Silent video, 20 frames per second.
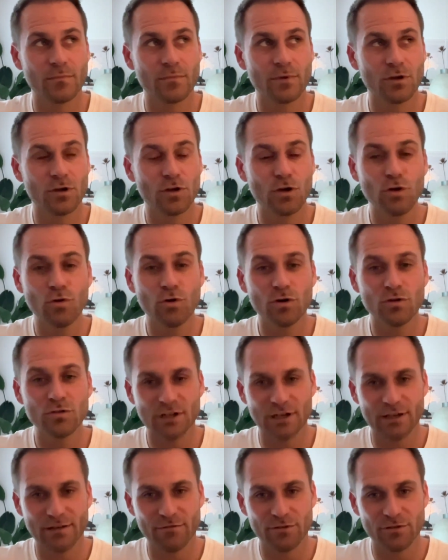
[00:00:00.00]
glucose
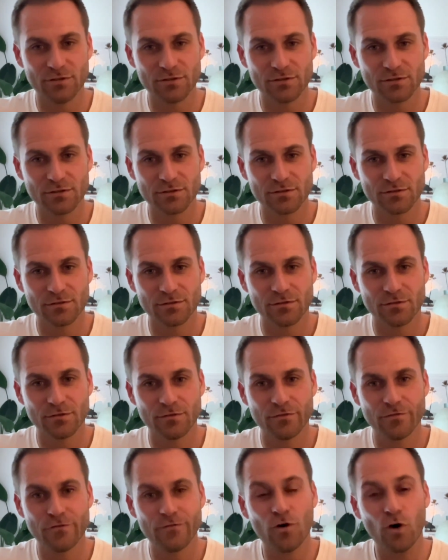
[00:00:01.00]
levels
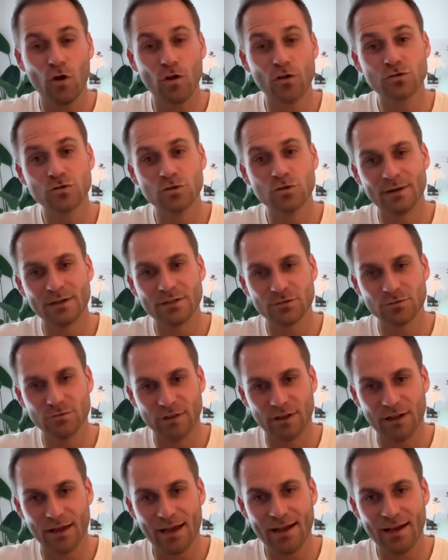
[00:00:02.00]
fall too during the
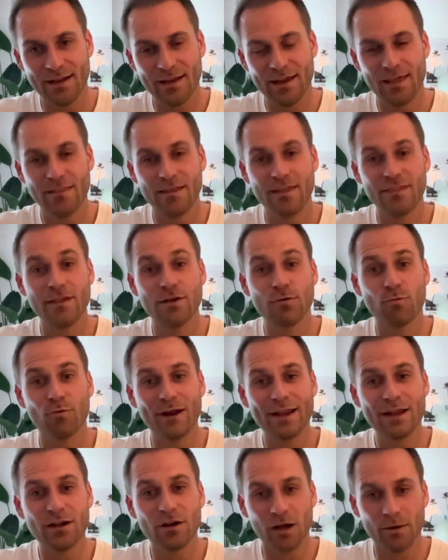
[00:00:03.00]
night, and then they
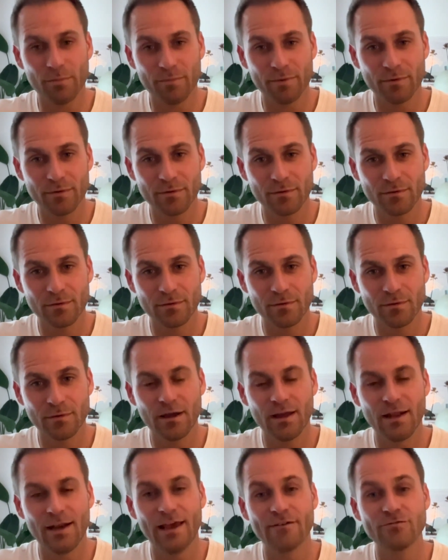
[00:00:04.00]
wake up
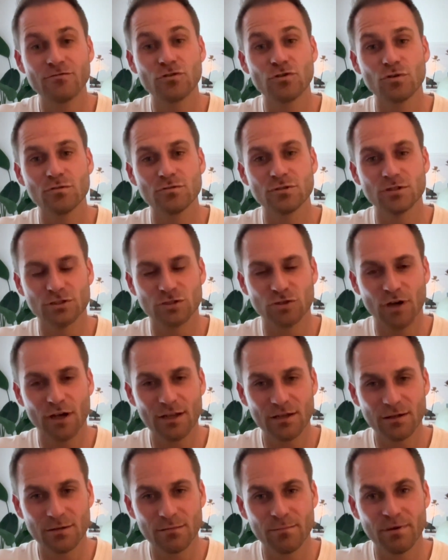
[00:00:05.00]
and have to go to the
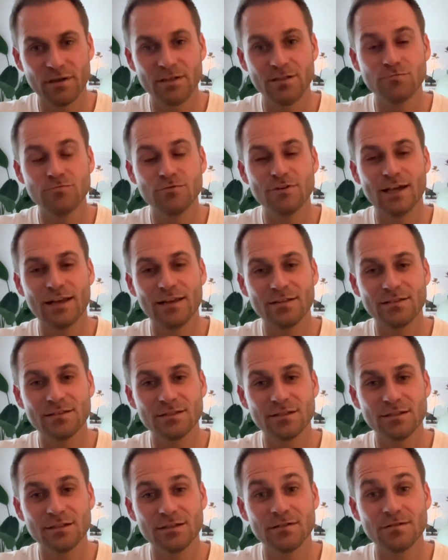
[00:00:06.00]
toilet. But it's
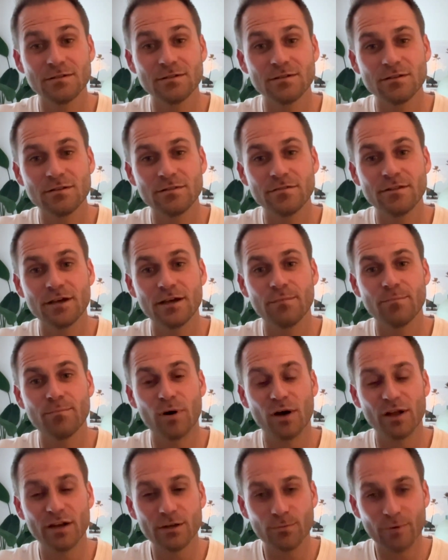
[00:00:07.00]
reality, the
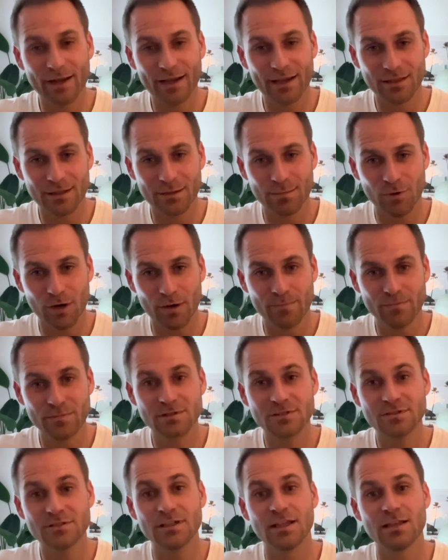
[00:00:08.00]
body waking them up,
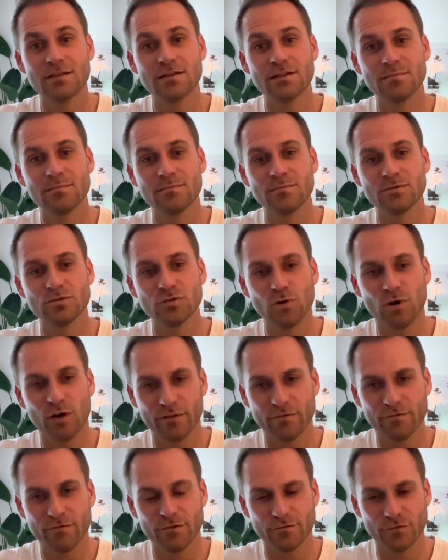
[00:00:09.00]
telling them to
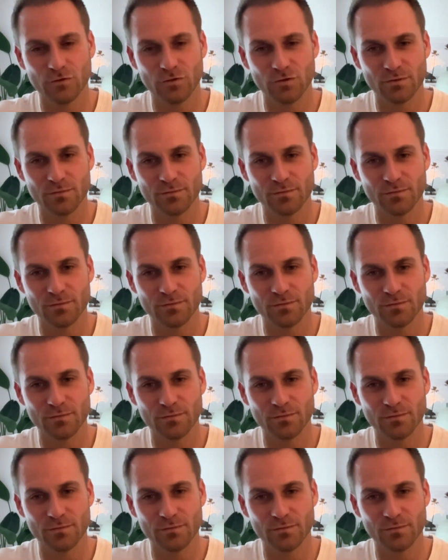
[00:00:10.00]
hunt for food.